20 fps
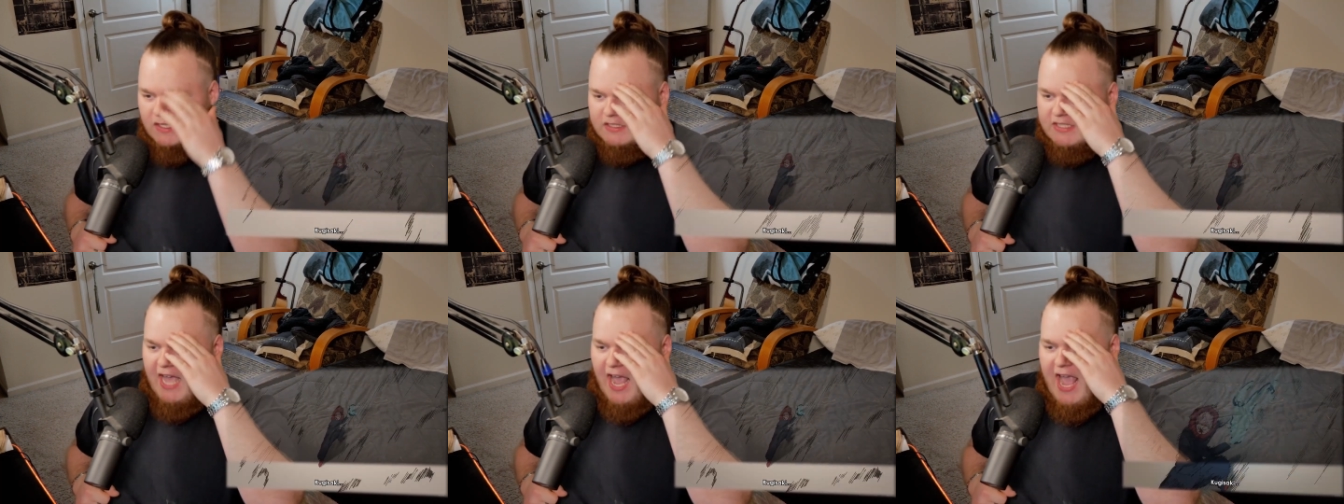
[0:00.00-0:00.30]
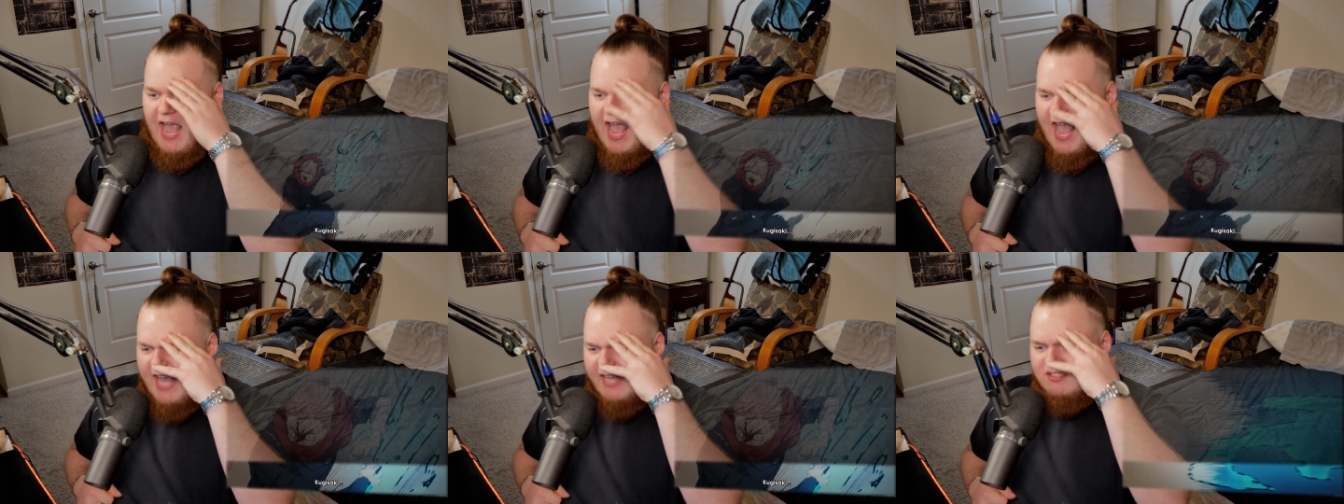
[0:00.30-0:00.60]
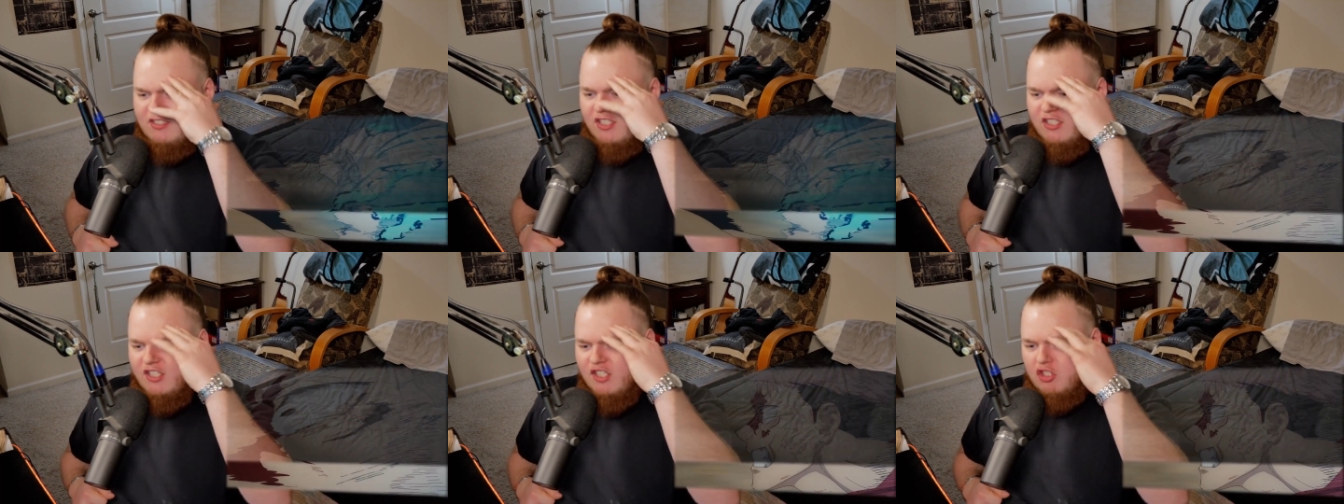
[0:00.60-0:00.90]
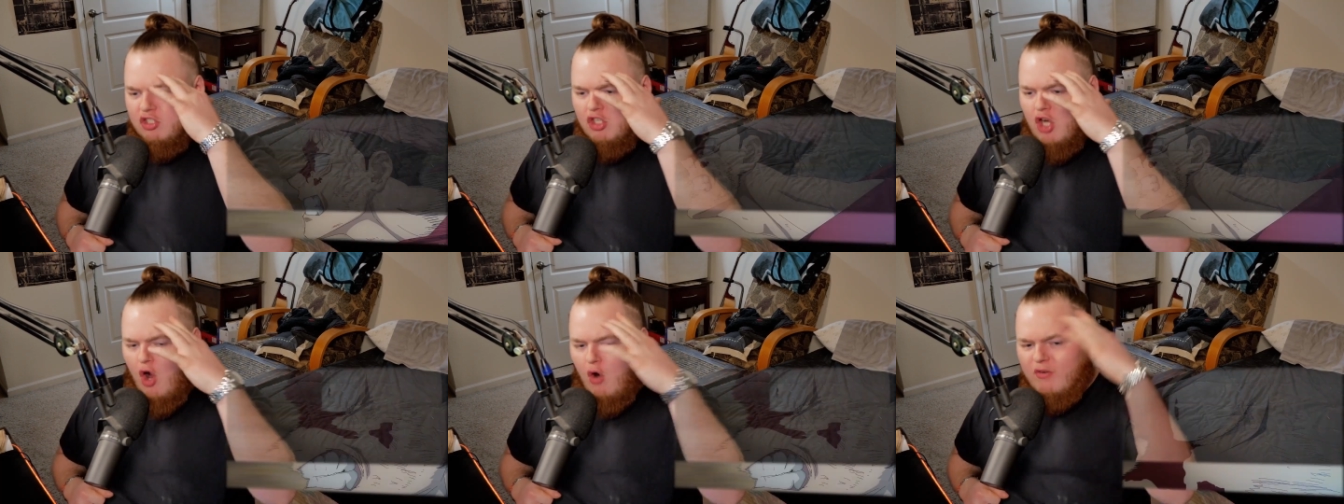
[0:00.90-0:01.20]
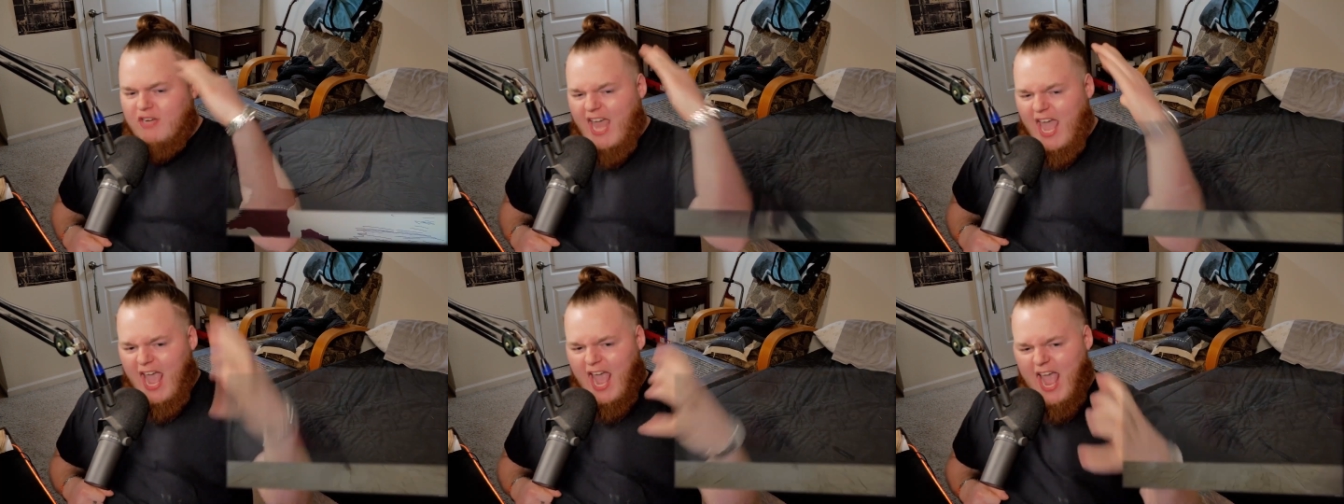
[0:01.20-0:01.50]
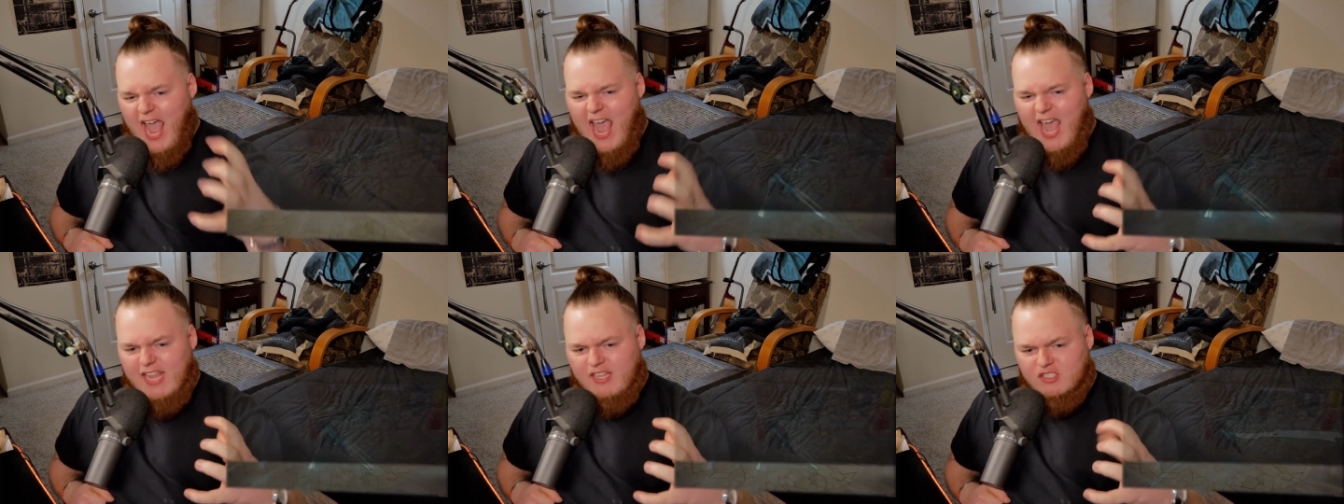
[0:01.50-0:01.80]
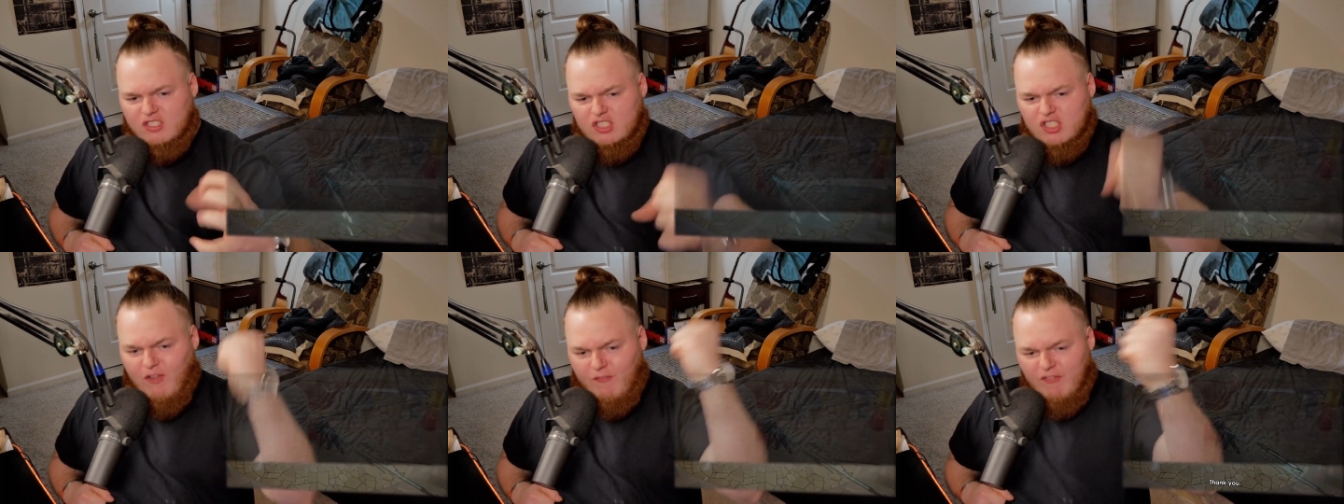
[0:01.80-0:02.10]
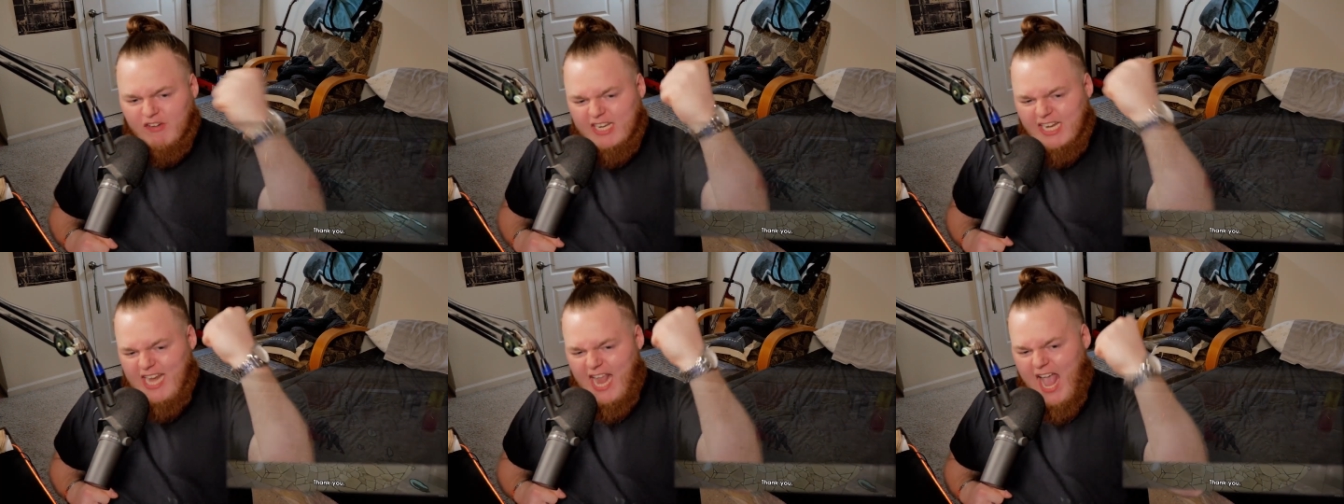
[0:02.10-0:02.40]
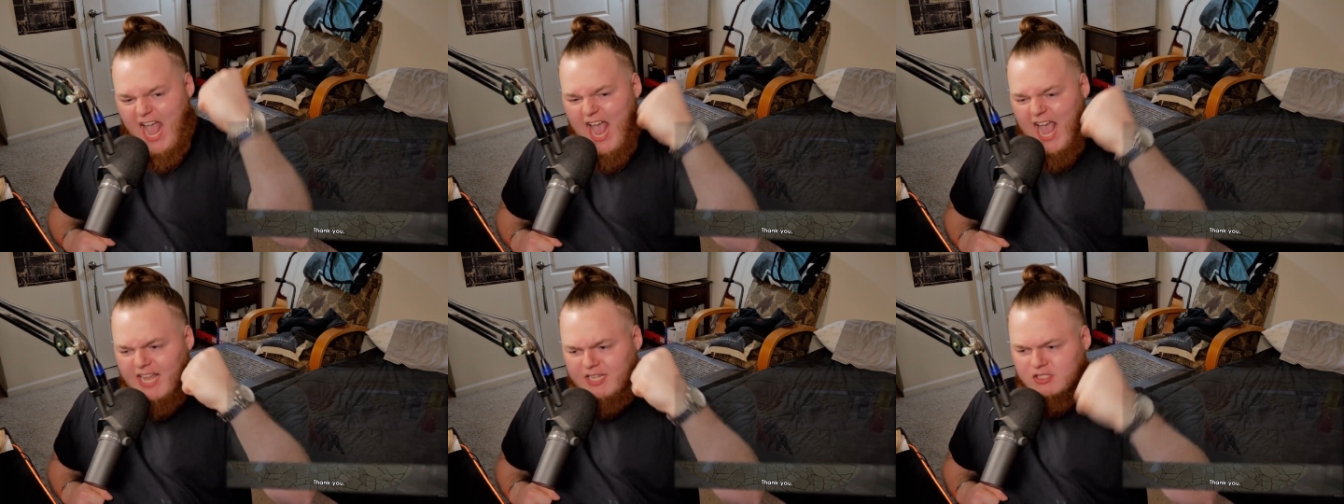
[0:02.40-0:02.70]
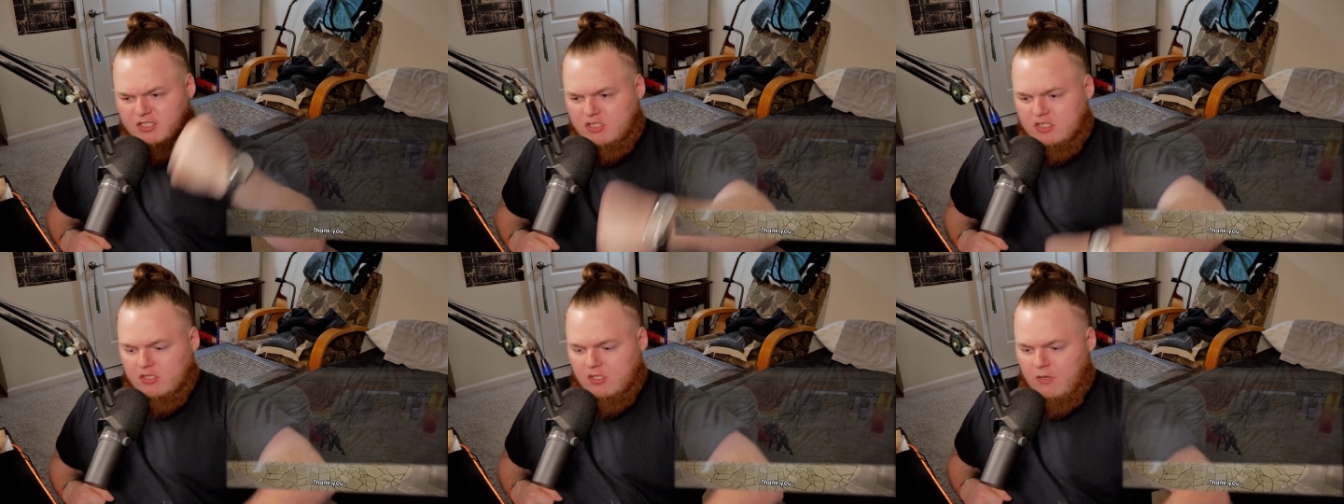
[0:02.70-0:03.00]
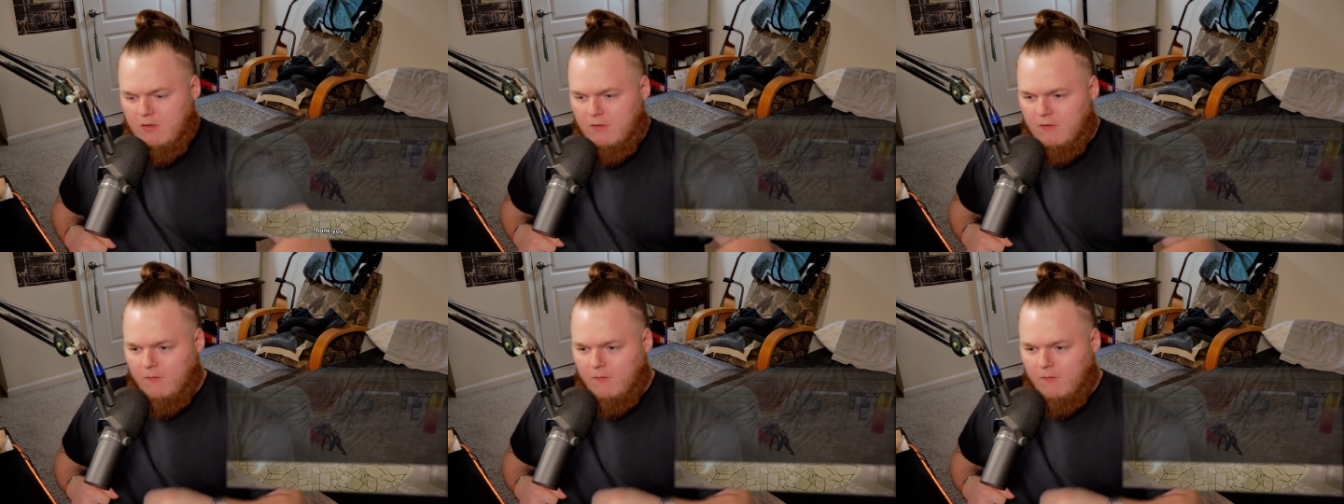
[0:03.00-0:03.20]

The hands in the show. The hands. The fucking hands.